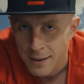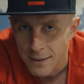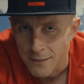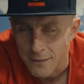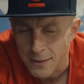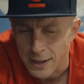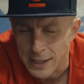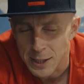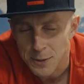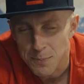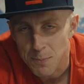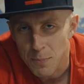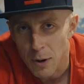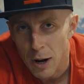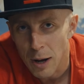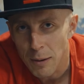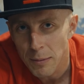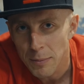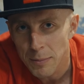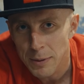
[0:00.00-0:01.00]
then it's
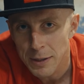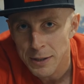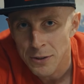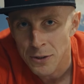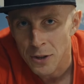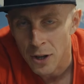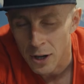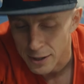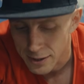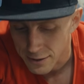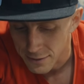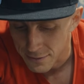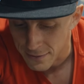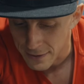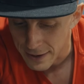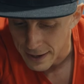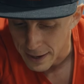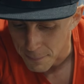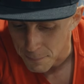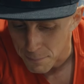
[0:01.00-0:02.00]
probably not
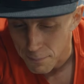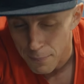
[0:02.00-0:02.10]
the